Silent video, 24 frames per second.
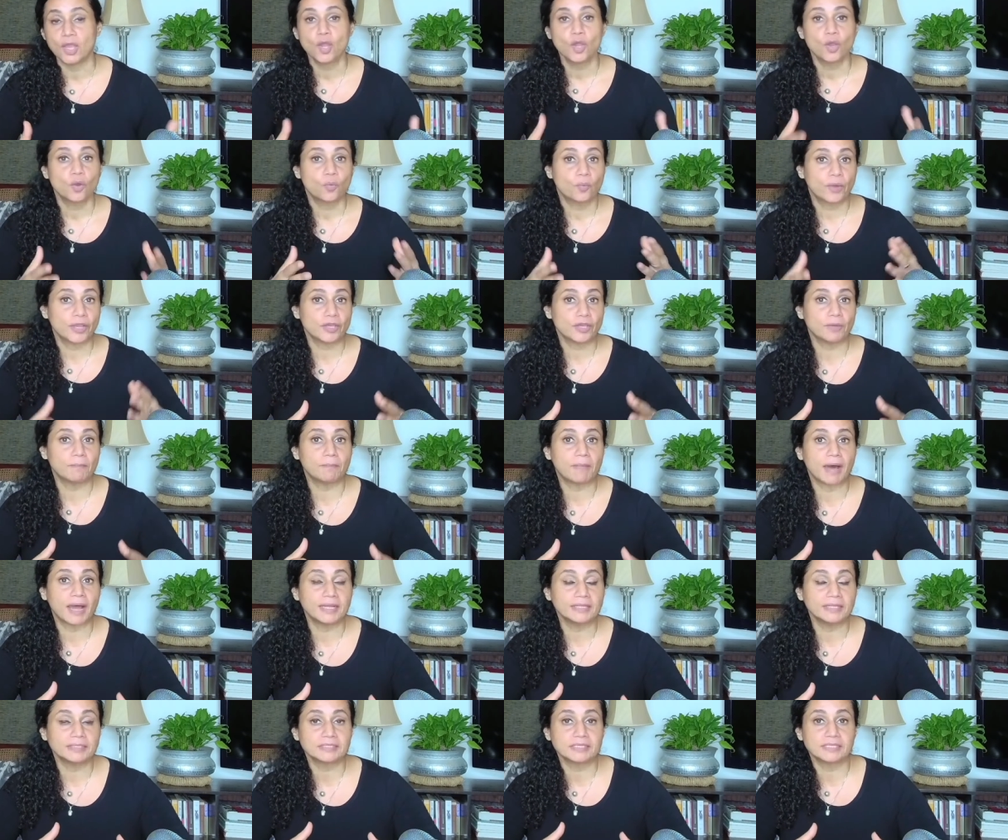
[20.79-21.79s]
where your
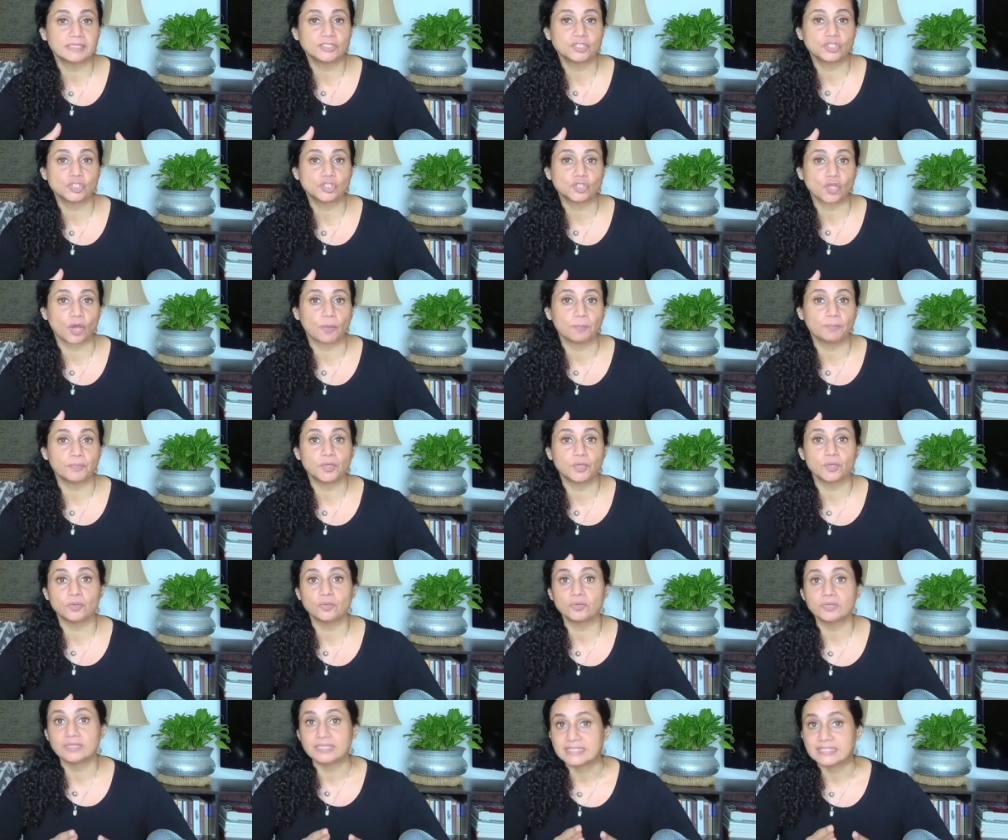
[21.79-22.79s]
mind can stop
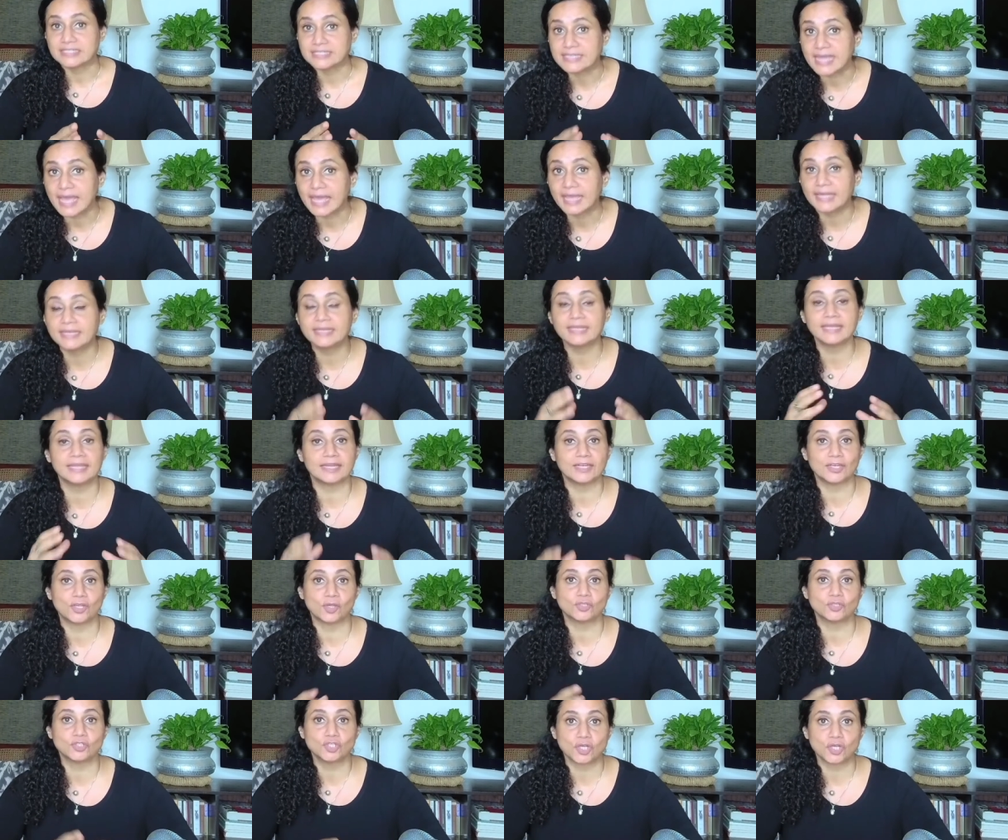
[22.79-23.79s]
you dead in your
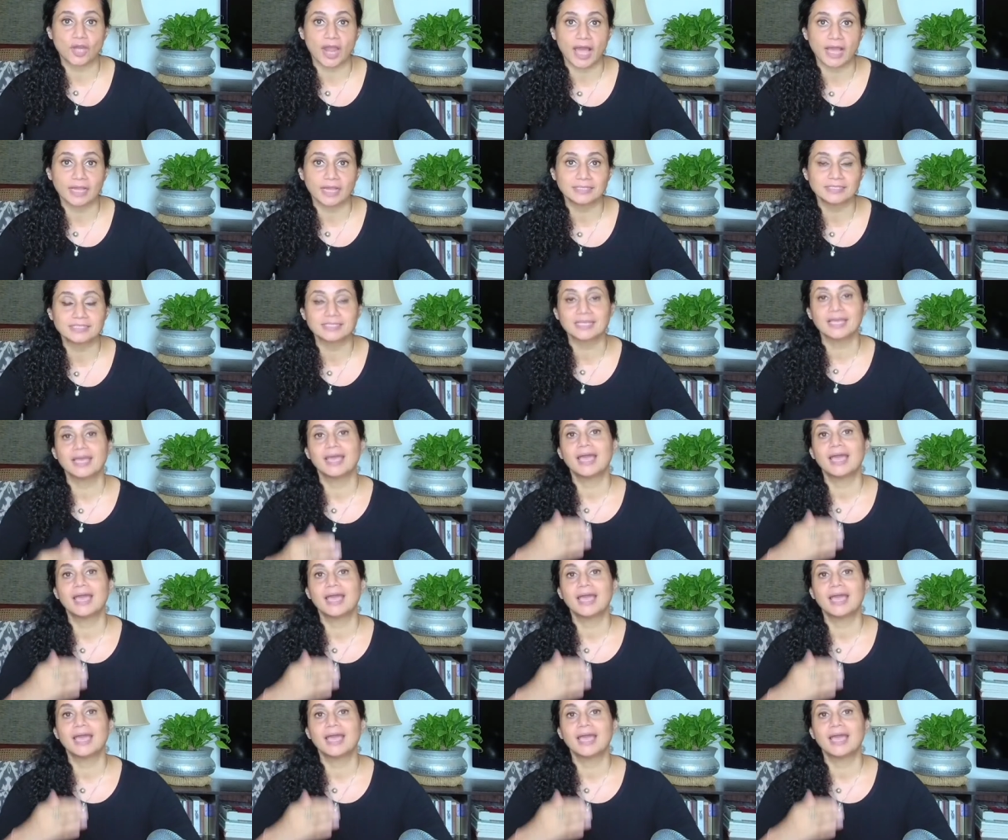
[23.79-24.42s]
tracks